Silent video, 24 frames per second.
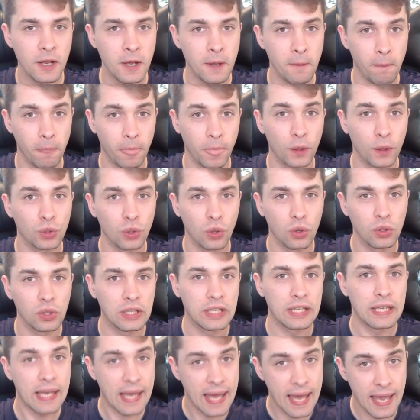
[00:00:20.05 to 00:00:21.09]
not only
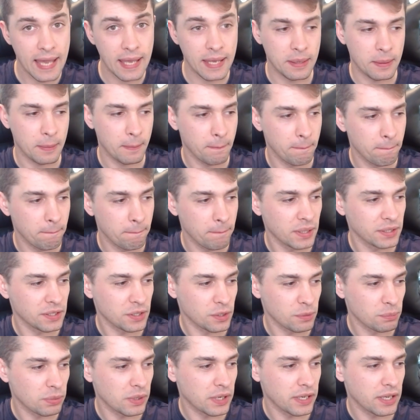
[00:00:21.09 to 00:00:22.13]
a better
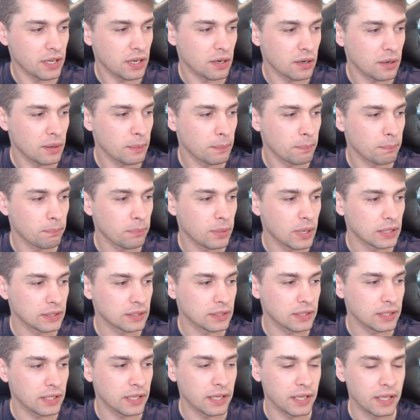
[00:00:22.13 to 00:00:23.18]
player but
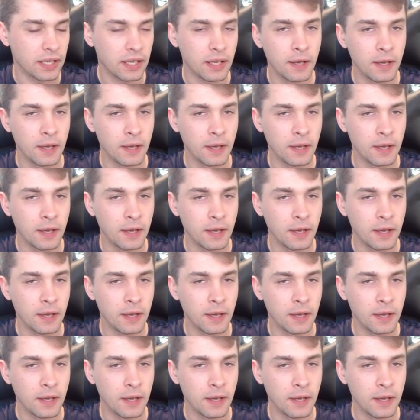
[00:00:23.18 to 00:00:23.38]
a